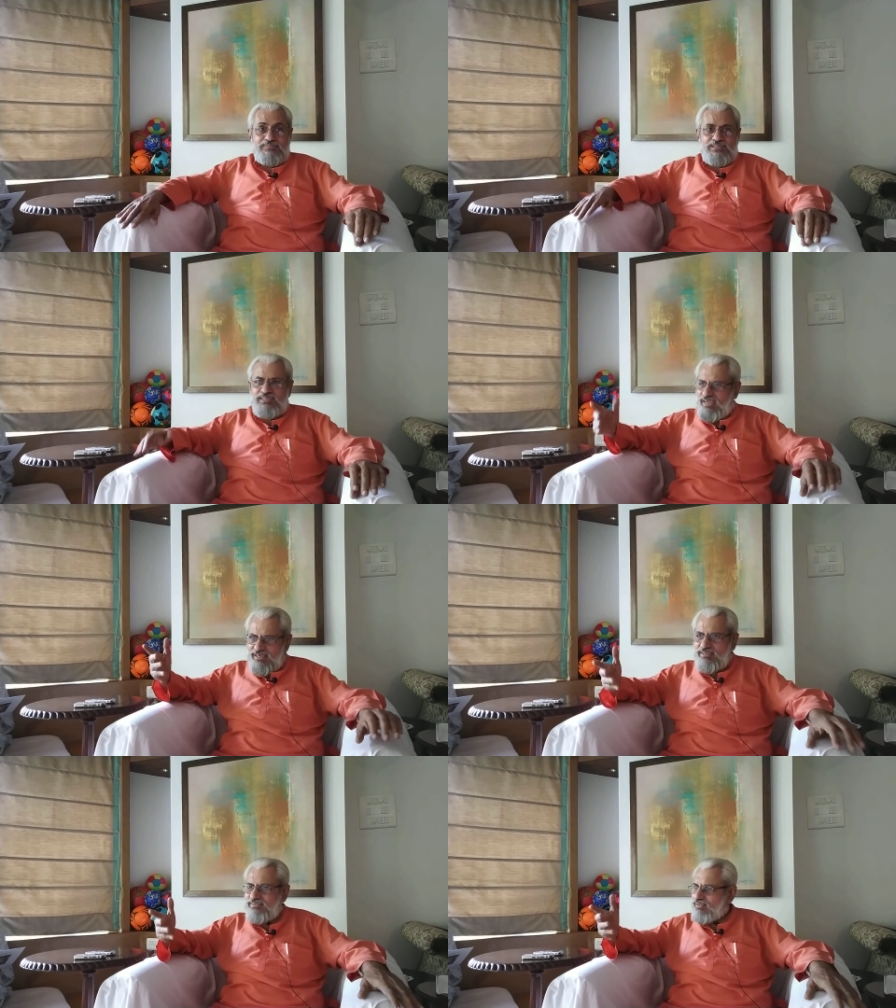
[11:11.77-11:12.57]

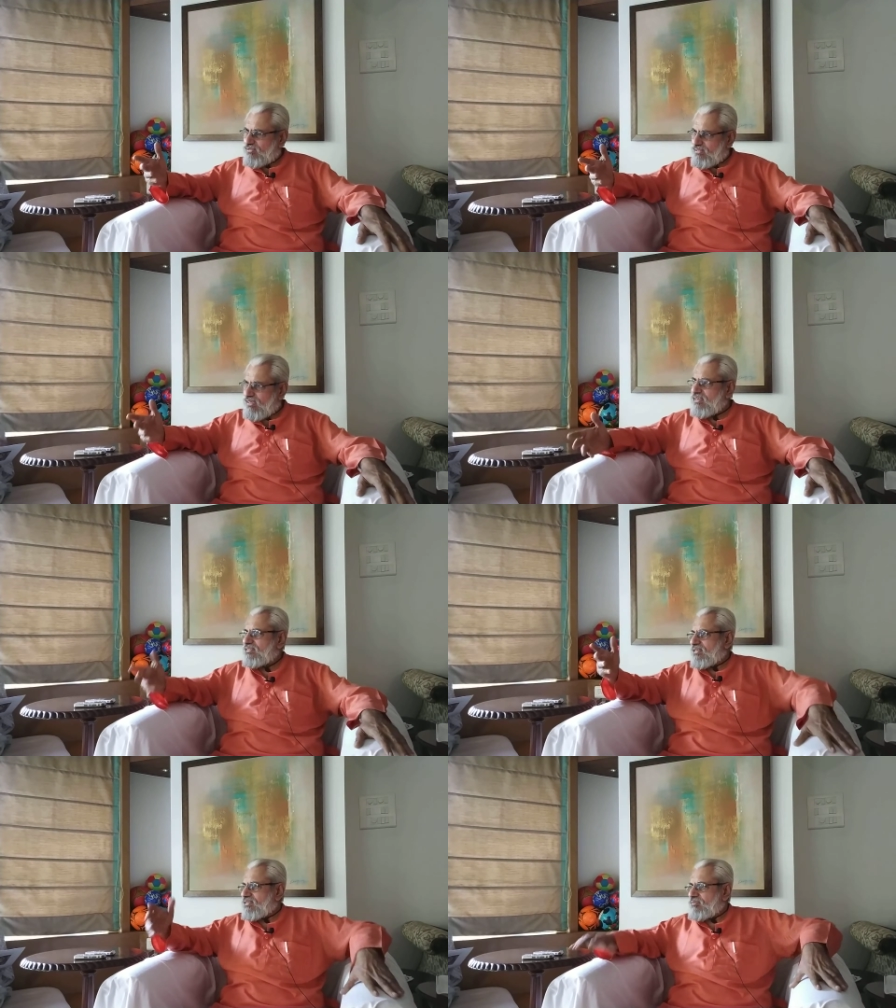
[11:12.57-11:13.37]
Young, they were young at
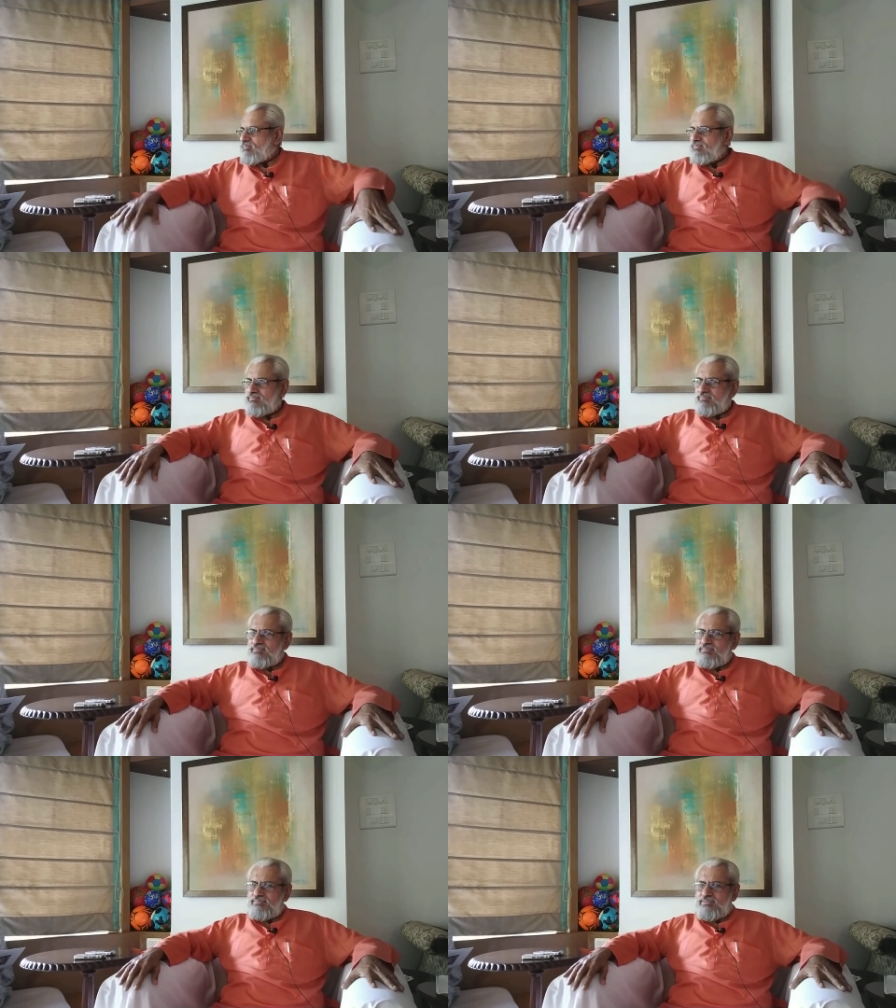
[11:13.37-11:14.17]
that time.
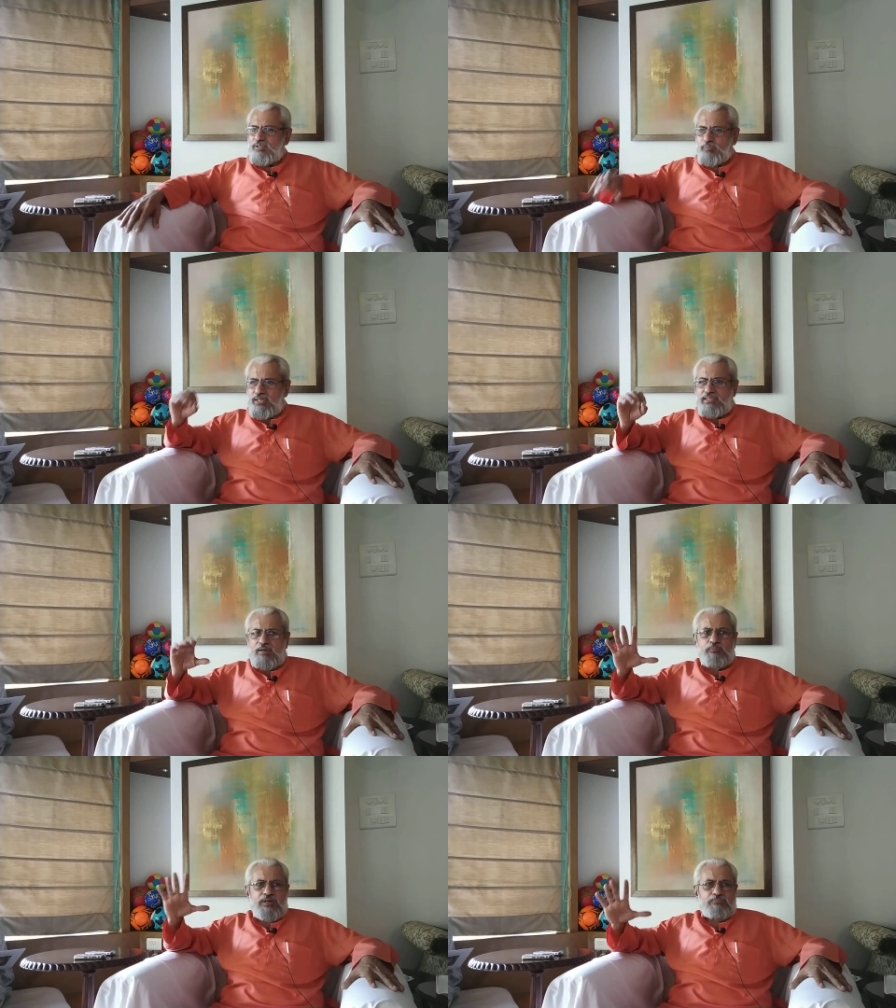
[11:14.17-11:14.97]
Typical
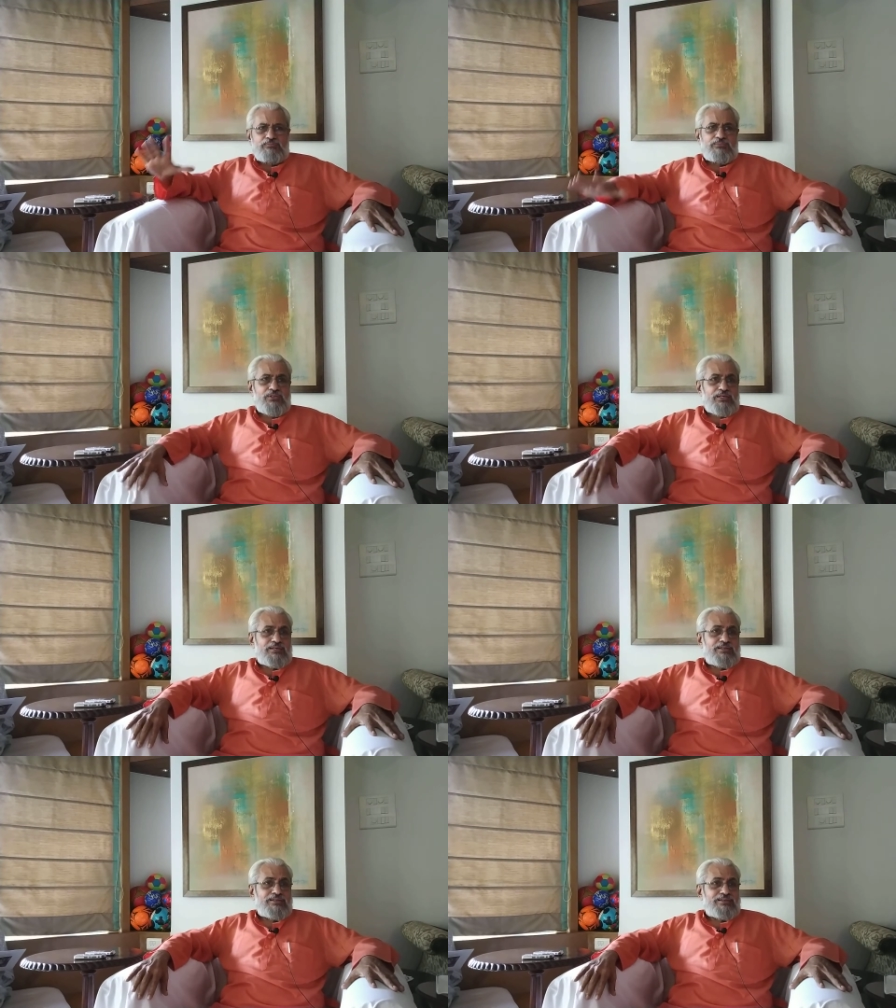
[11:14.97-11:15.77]
Tambram, okay?
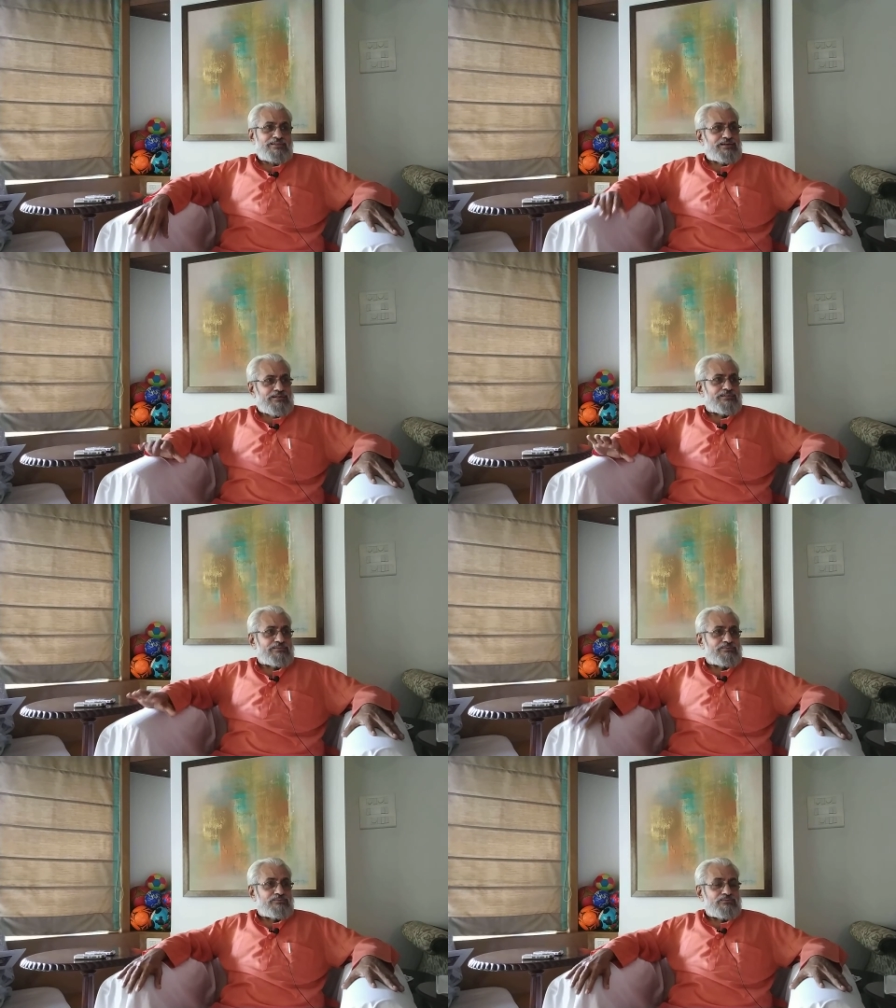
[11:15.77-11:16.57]
Young.
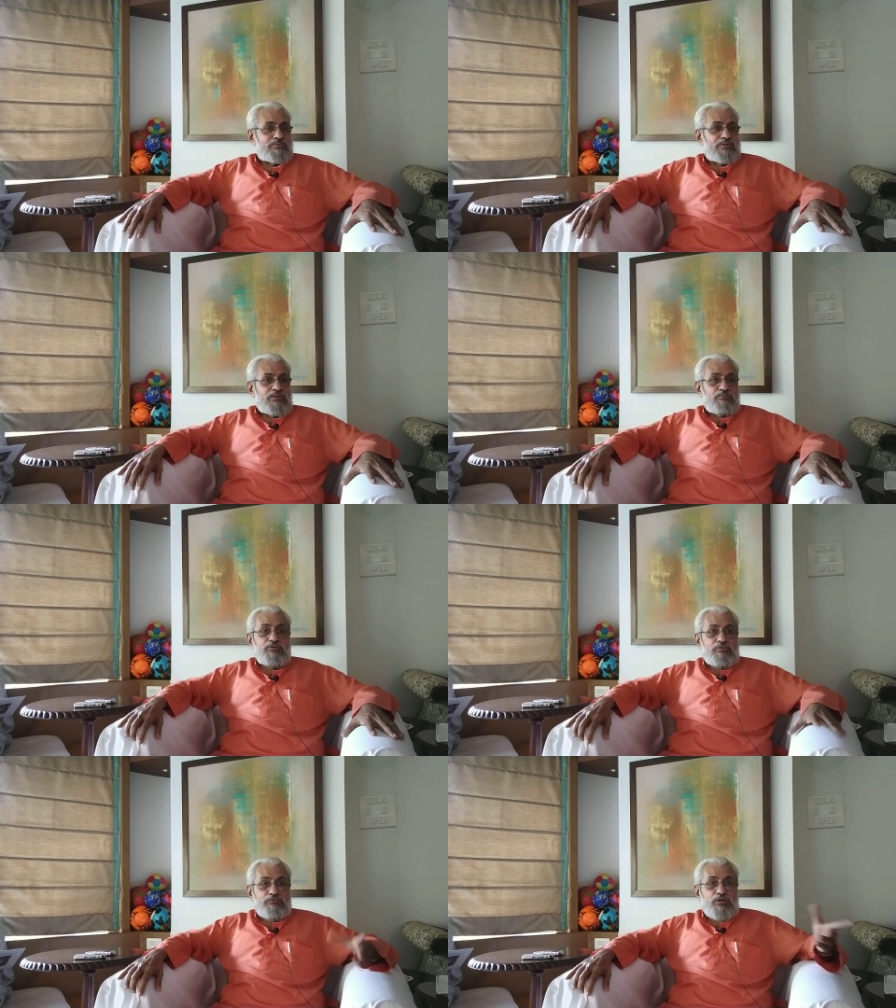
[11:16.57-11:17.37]

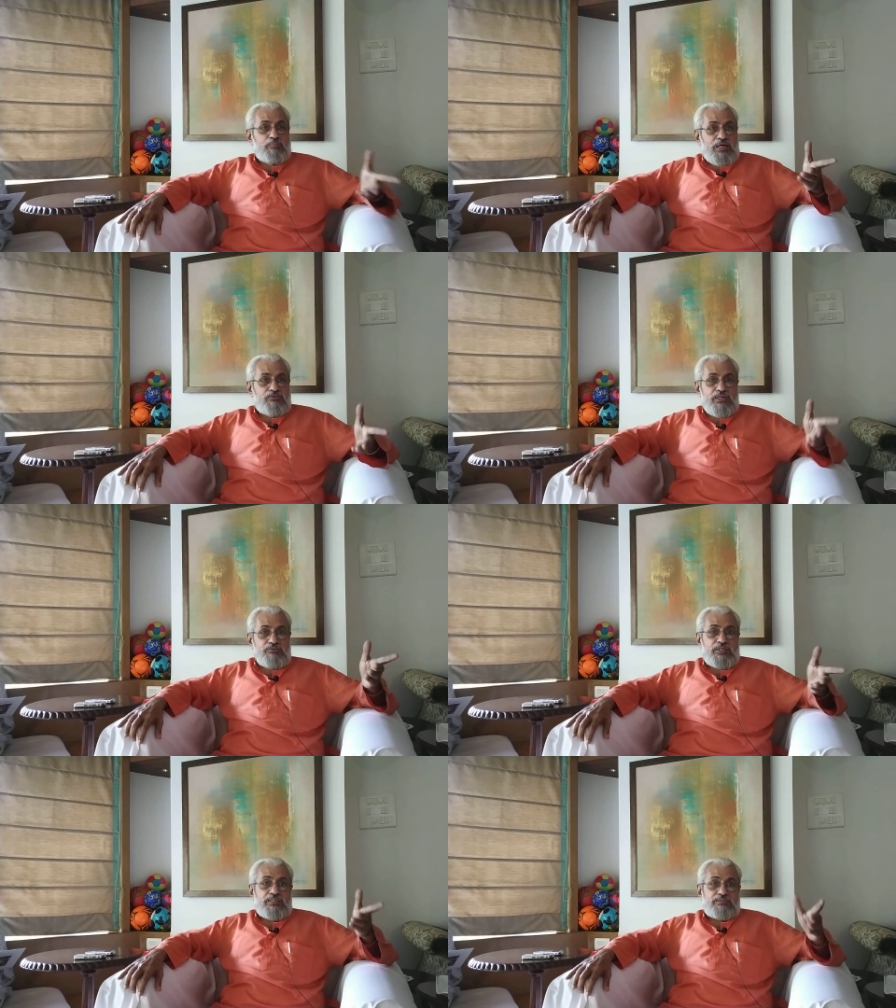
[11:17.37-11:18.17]
We went for a Marwari
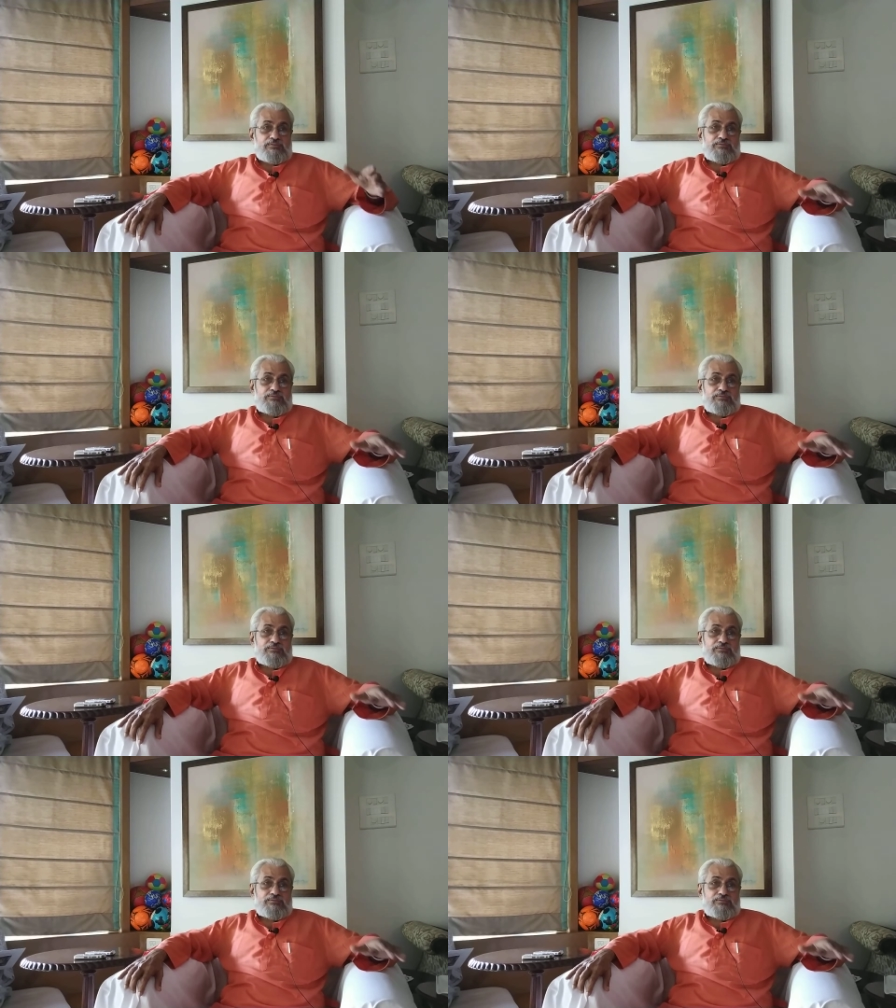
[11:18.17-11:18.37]
wedding.